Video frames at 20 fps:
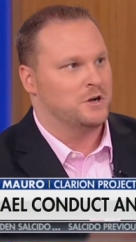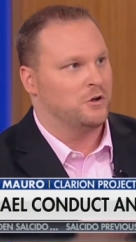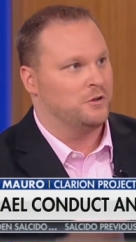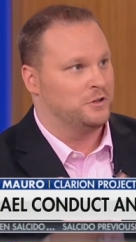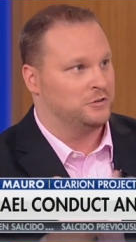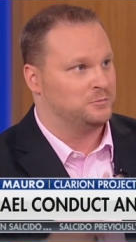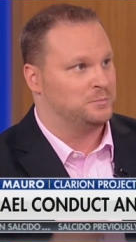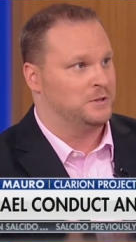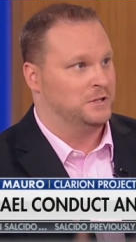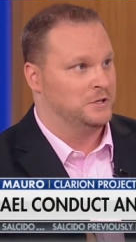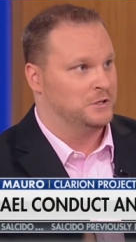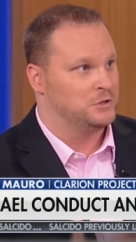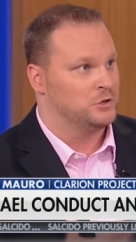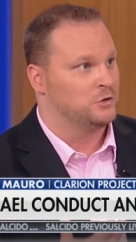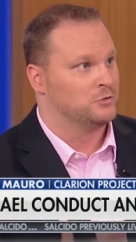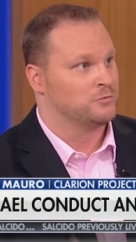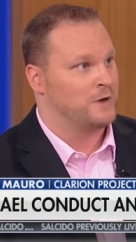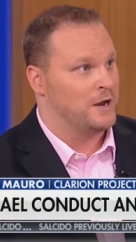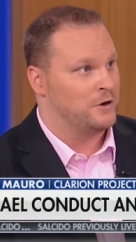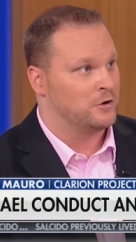in all this
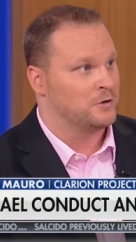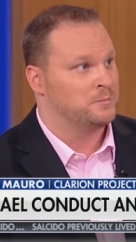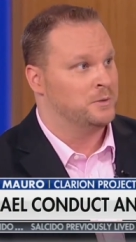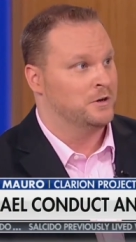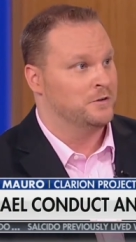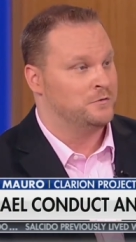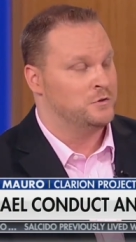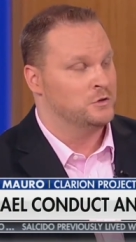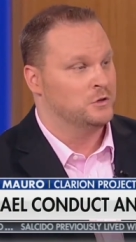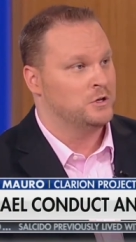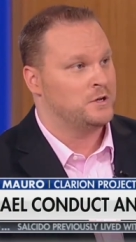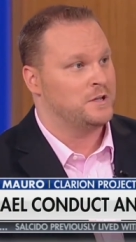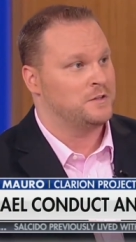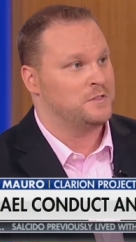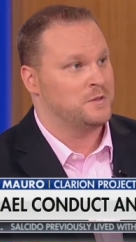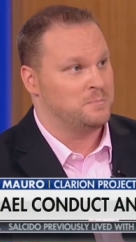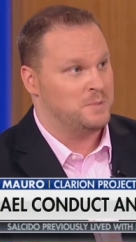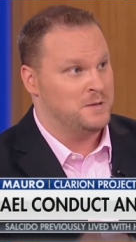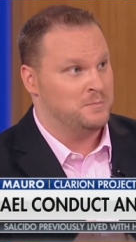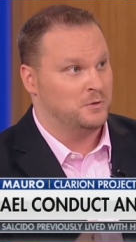political rhetoric, but if you look
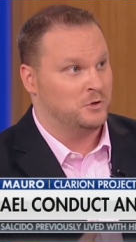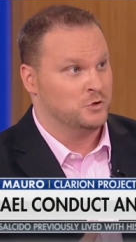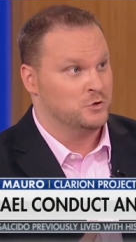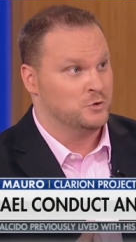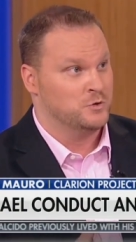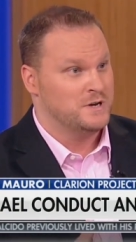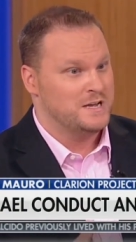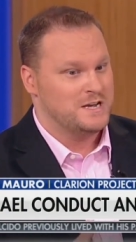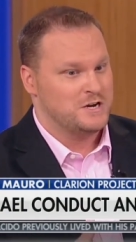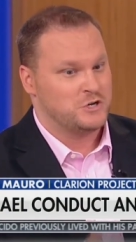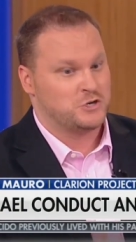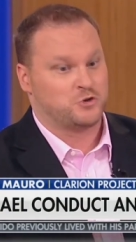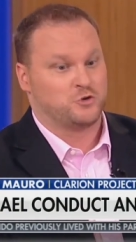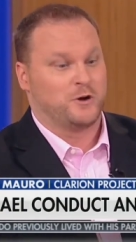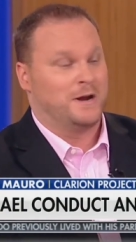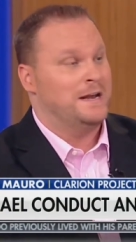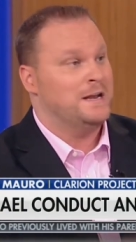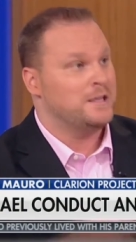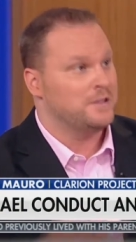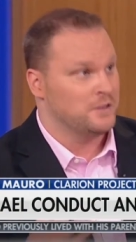at the people who yeah.
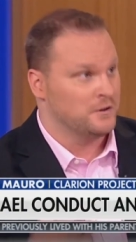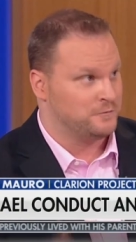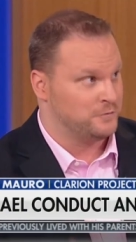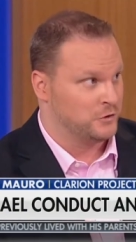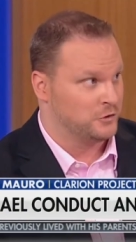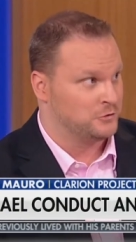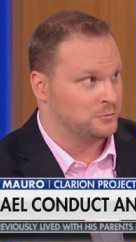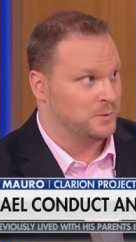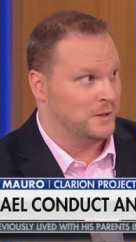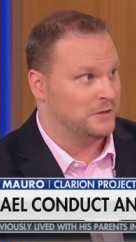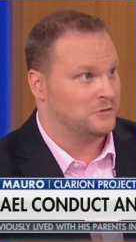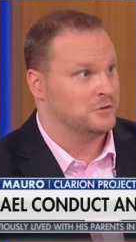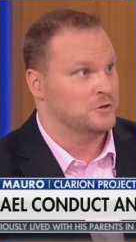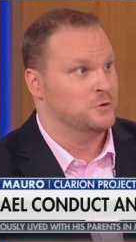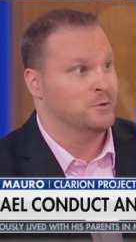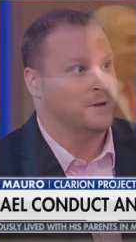created it in the first place